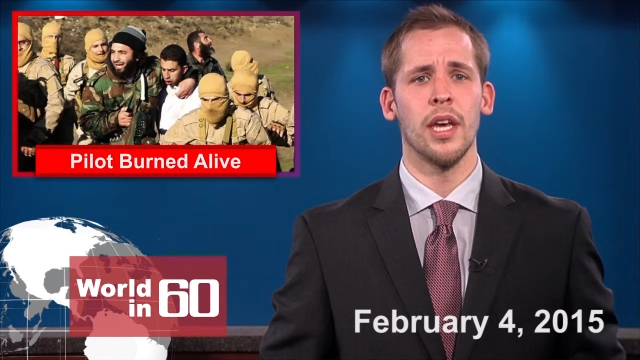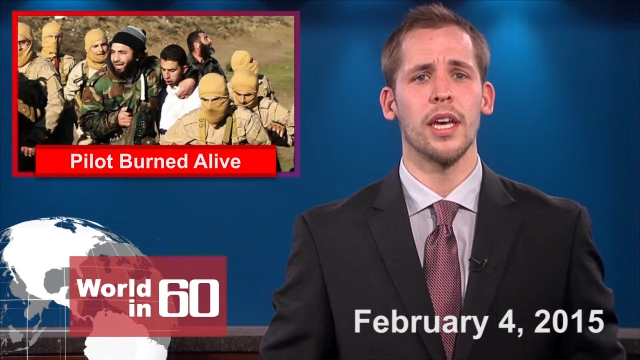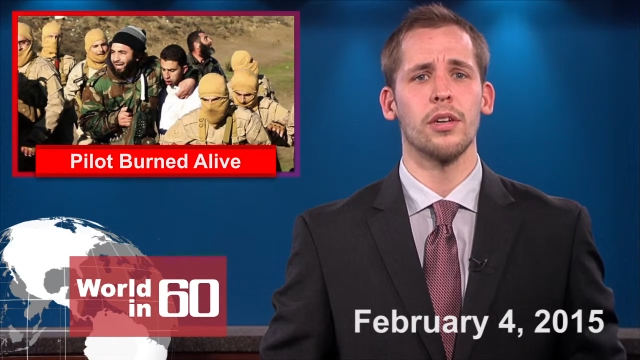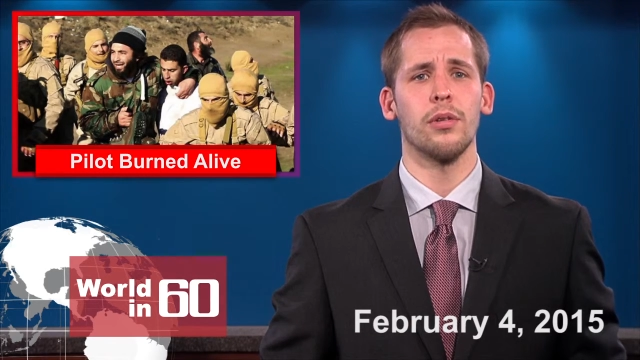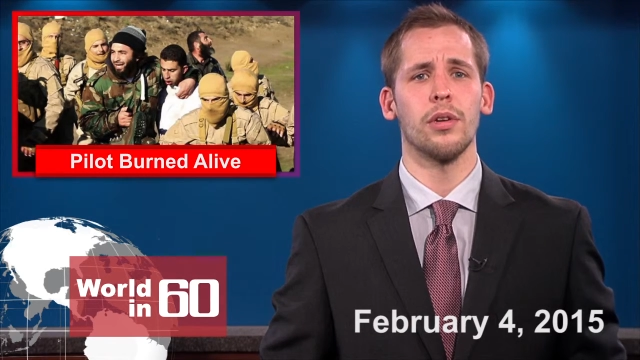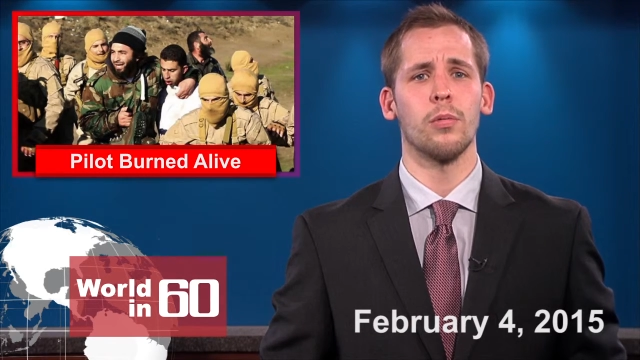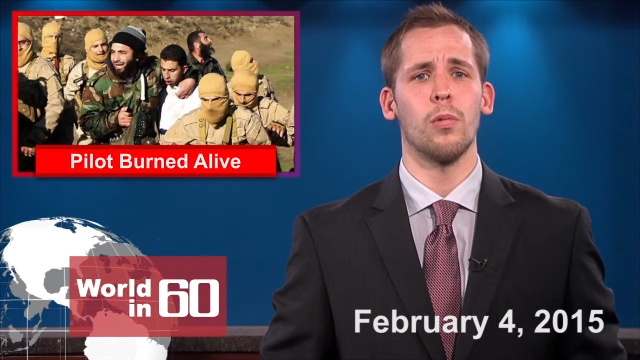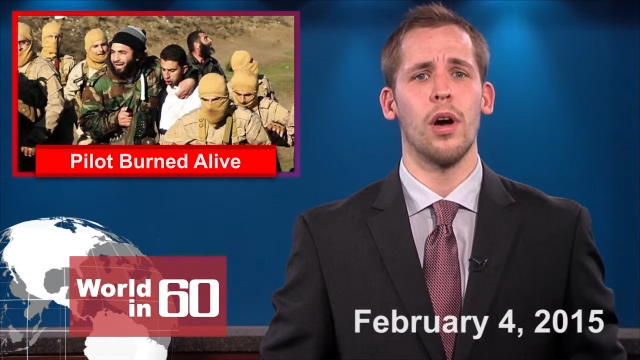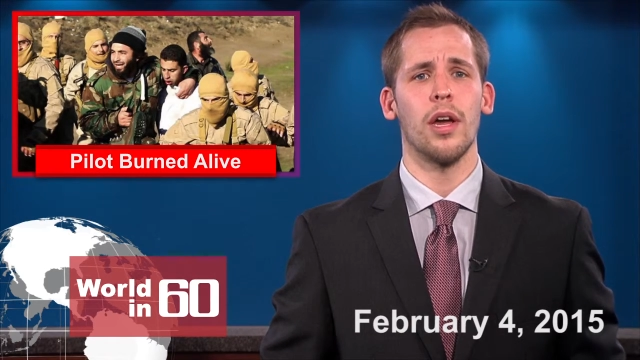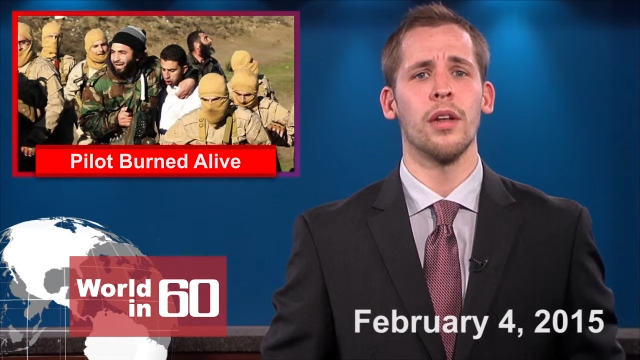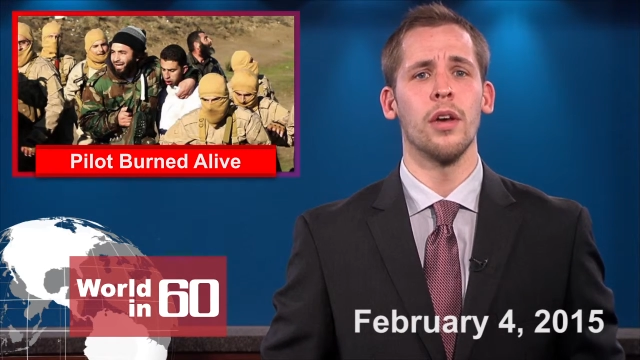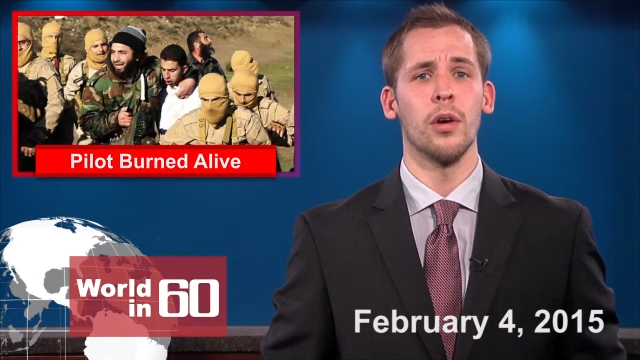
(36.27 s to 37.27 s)
including
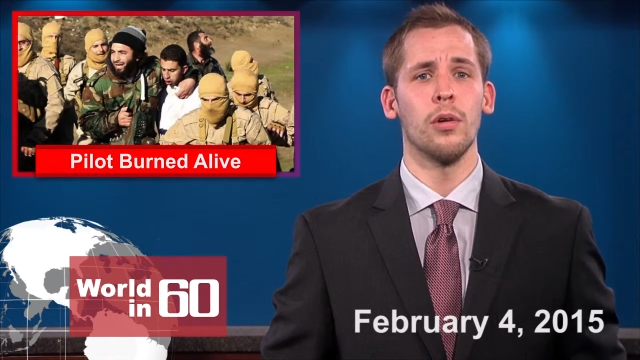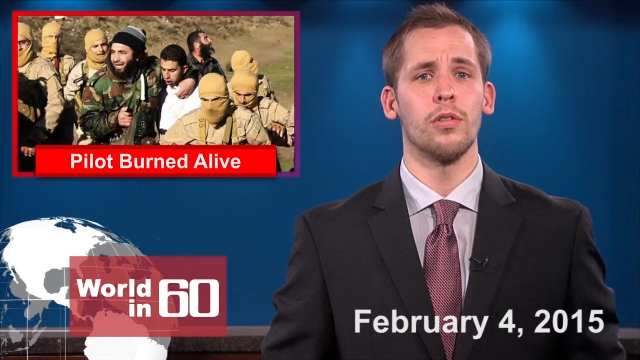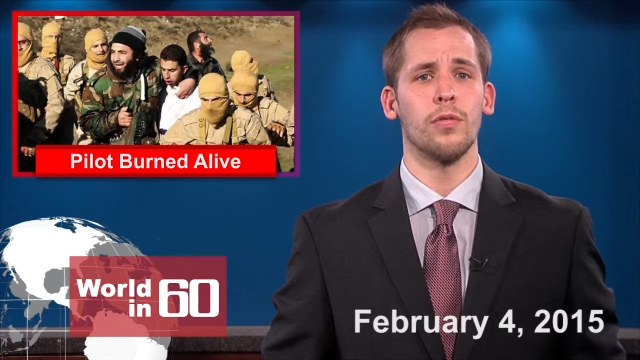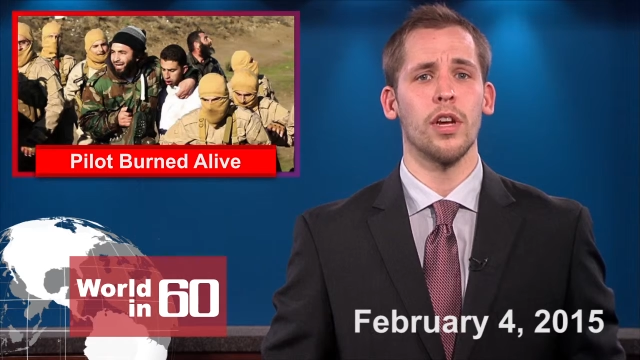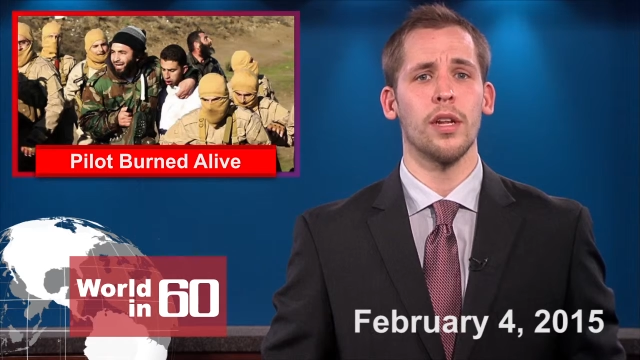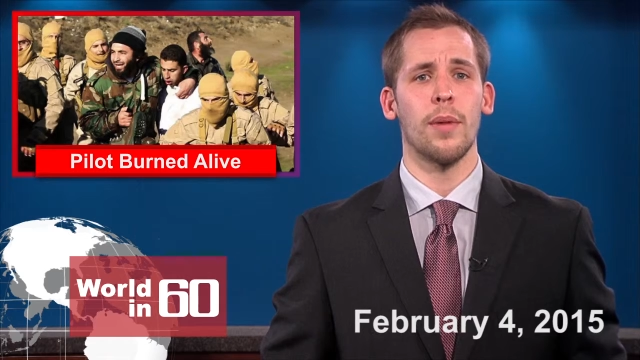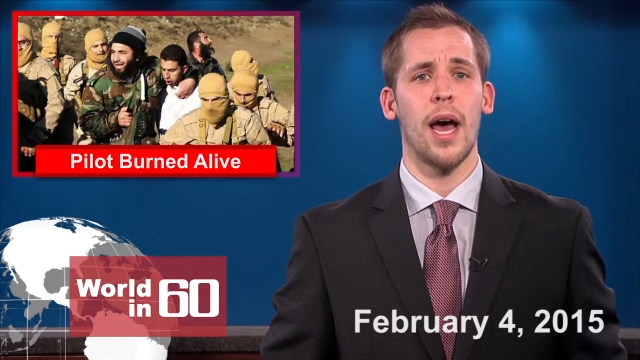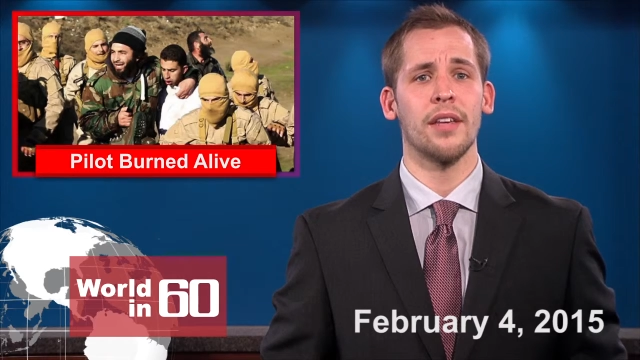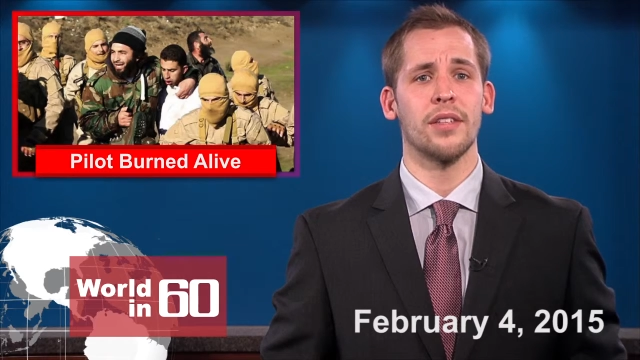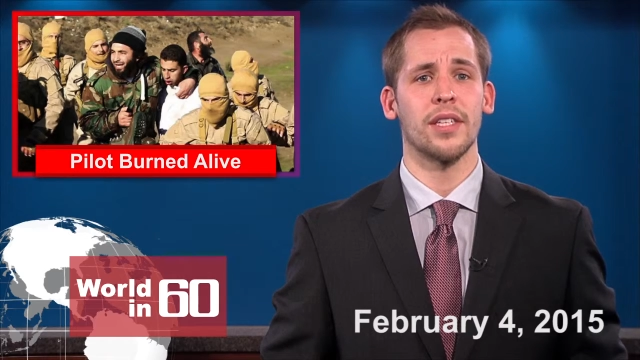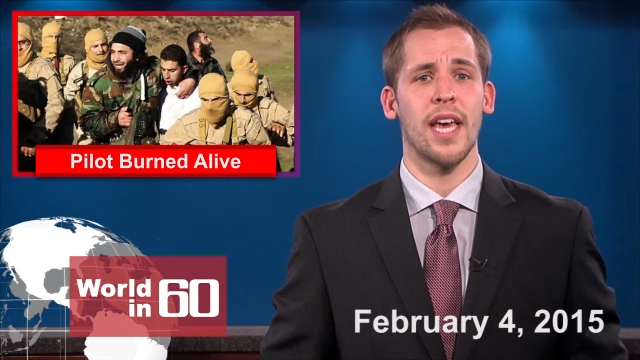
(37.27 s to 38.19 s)
one whose freedom ISIS